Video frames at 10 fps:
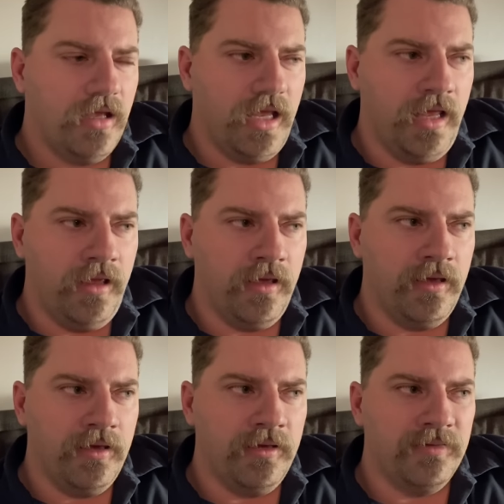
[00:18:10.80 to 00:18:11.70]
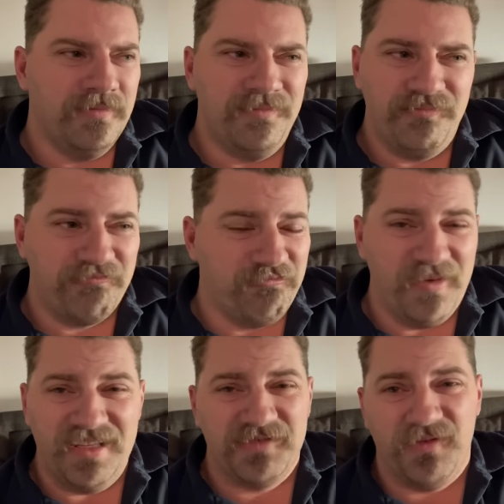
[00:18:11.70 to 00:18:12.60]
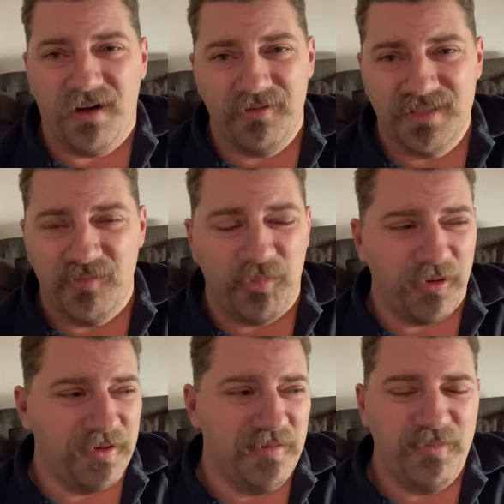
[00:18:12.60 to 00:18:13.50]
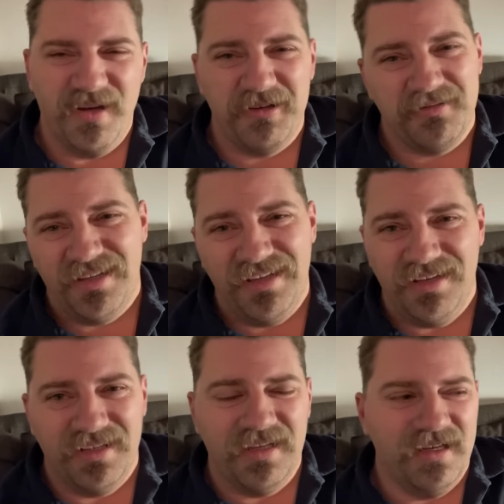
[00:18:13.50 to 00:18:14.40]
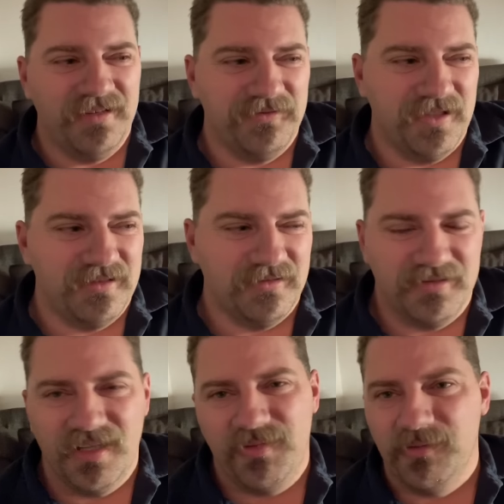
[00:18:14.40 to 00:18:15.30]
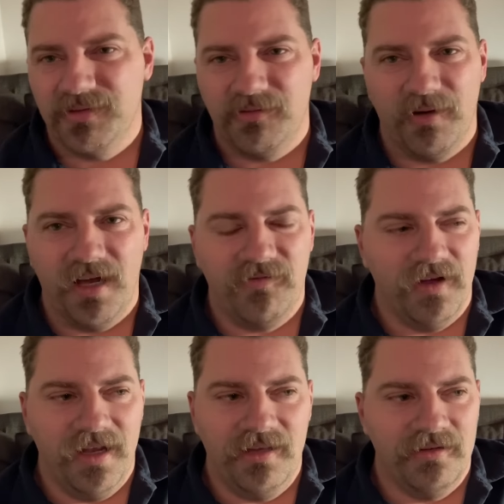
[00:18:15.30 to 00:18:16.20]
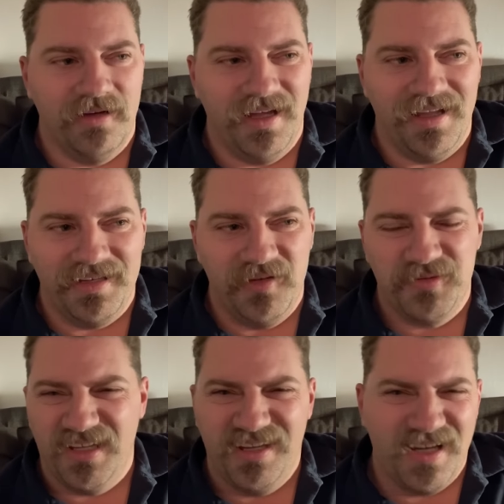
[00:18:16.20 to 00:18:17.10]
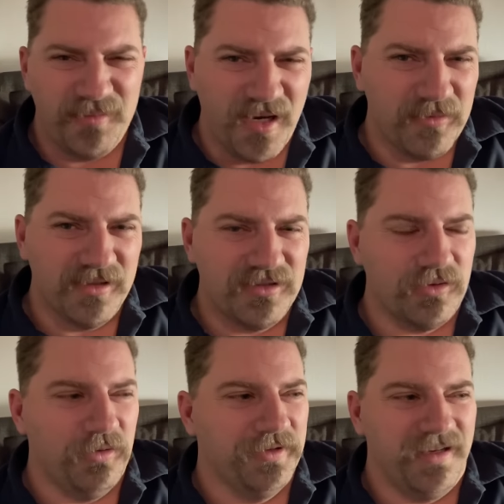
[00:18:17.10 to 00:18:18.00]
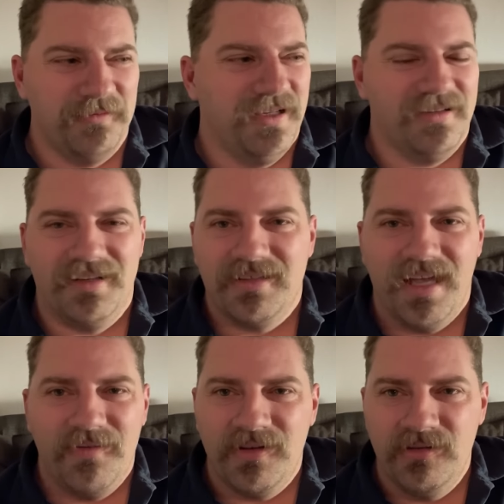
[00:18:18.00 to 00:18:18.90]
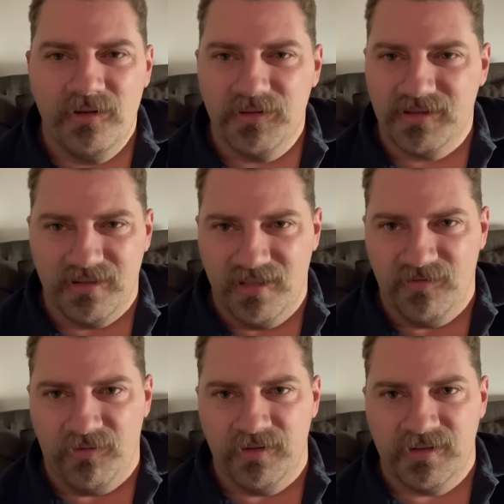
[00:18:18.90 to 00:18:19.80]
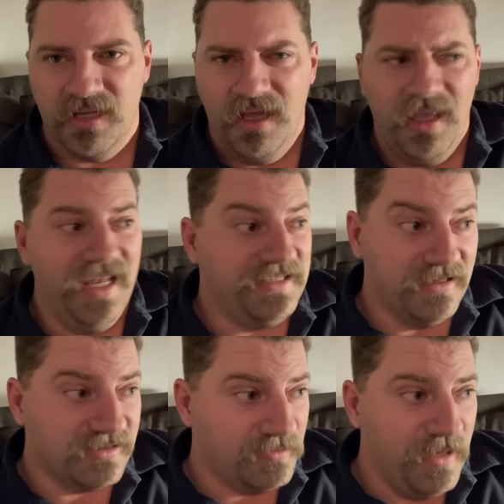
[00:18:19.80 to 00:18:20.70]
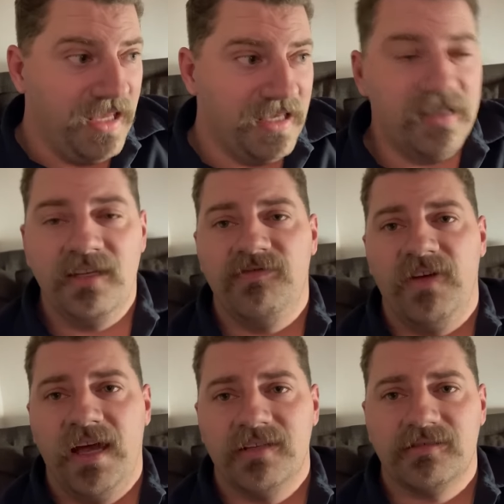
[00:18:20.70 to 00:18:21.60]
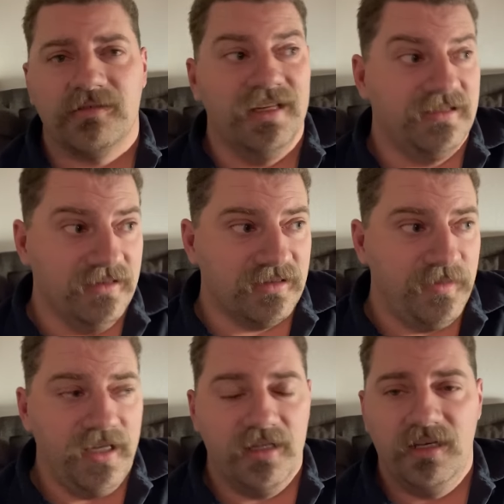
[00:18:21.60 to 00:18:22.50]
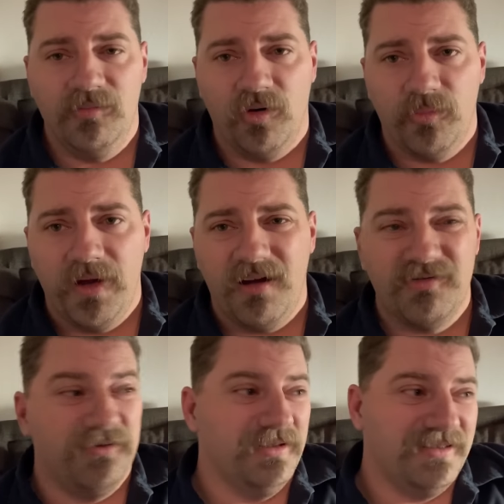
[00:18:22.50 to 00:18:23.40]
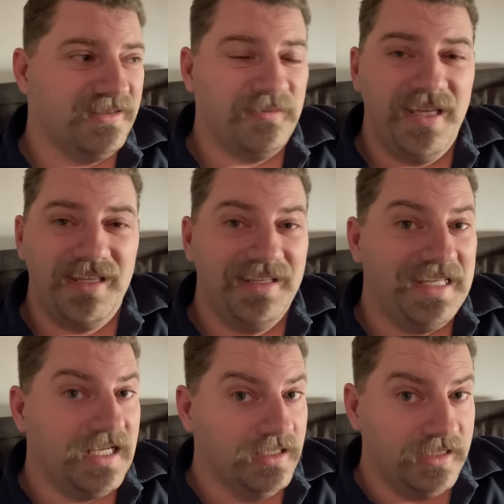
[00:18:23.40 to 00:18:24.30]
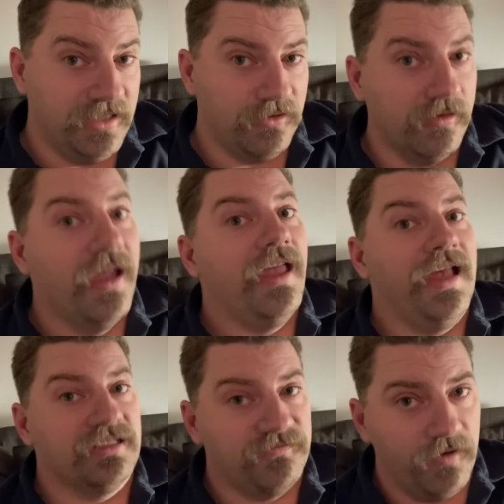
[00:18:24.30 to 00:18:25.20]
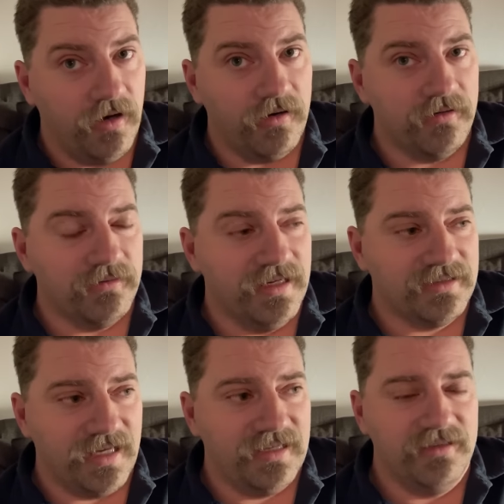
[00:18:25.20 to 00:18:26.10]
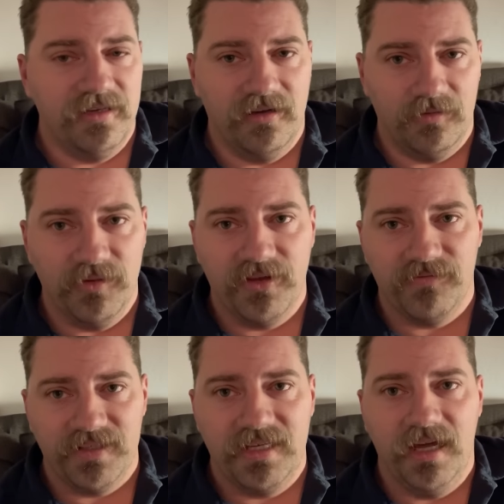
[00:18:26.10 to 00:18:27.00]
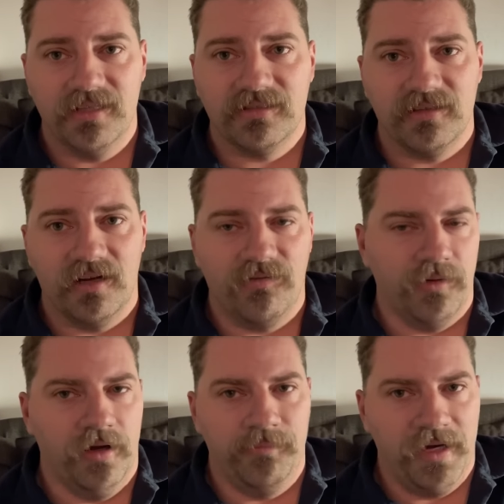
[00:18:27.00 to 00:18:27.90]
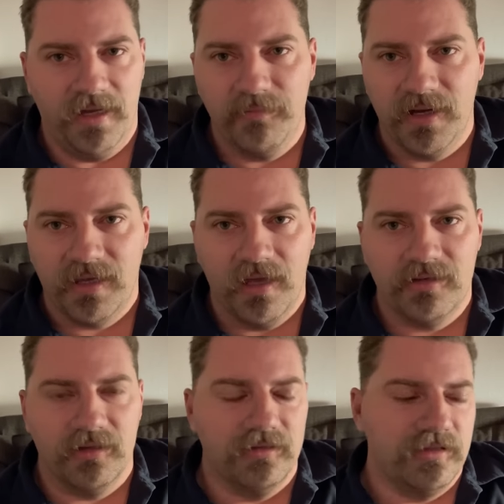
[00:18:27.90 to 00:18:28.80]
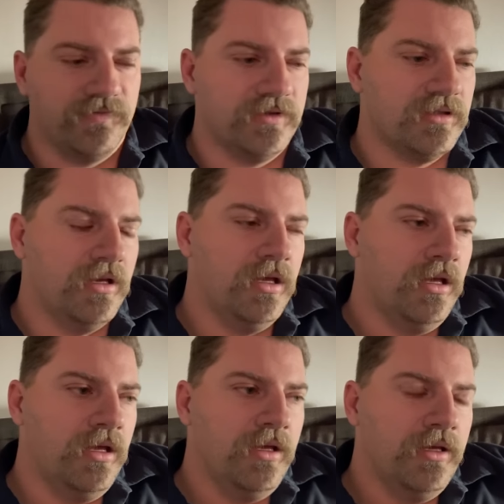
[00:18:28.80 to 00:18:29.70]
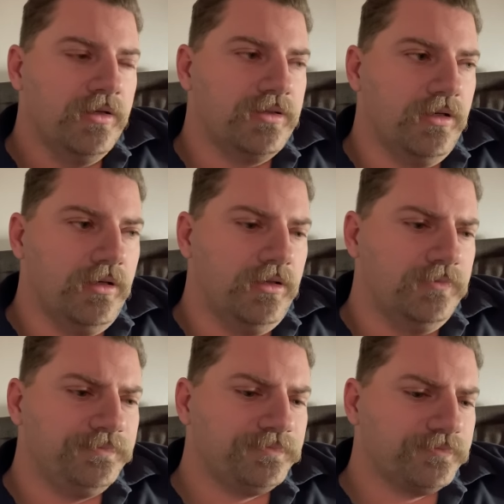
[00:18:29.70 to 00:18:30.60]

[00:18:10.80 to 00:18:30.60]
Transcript: and as far as it burning better, eh, I don't think so. Same thing with the graphite. You know, I, I keep saying I'm not really sold on it. Well, because I haven't noticed a difference. It doesn't make it any faster. It doesn't make it any more powerful. It doesn't make it any cleaner as far as I can tell with every test that I've run. I, I can't tell a difference. So